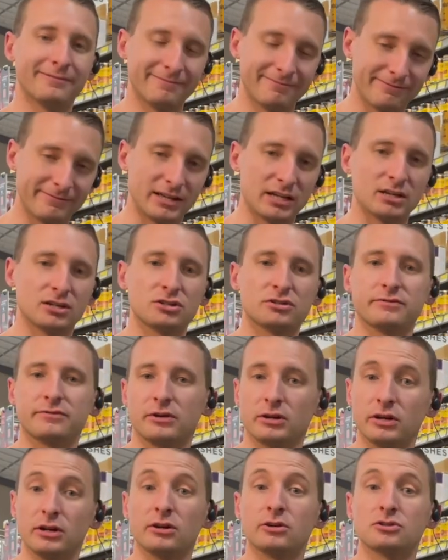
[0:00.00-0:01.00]
finish for
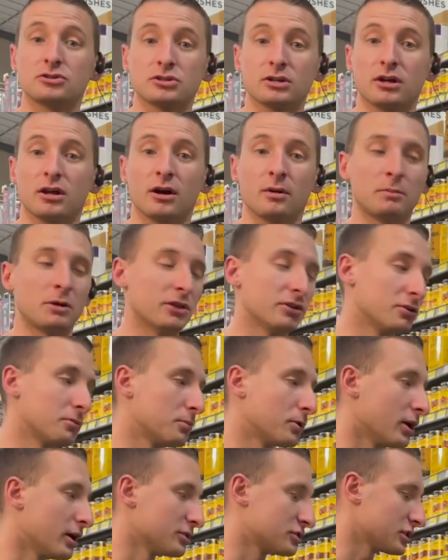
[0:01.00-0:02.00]
years to come on the
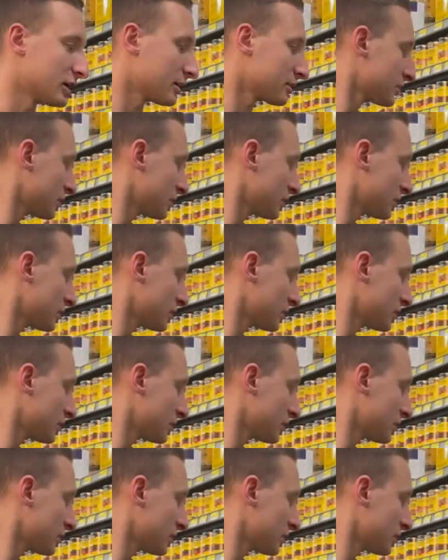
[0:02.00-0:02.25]
project.